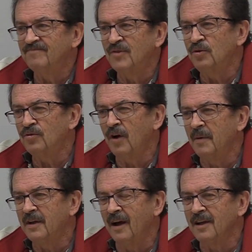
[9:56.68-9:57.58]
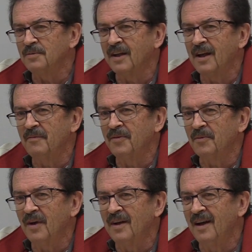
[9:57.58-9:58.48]
too traumatized when they come from
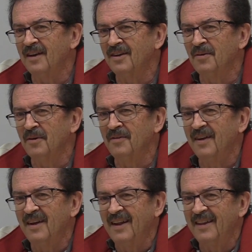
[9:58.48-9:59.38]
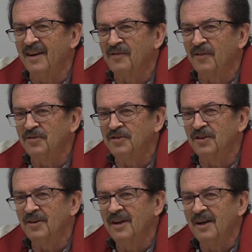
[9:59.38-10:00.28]
grade 9 to 12, that first
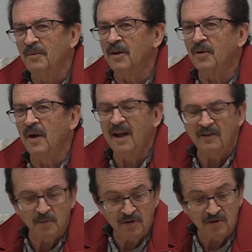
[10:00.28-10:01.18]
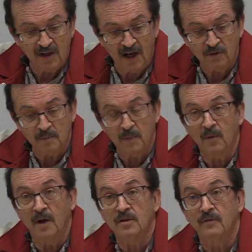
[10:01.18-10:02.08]
year. When they're grade 8s, it was just a natural
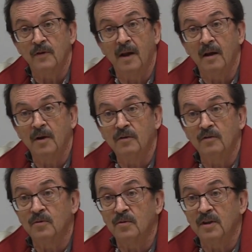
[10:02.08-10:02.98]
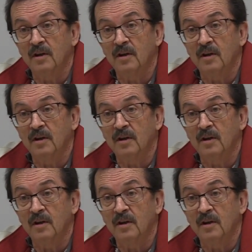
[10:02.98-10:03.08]
progression from elementary school to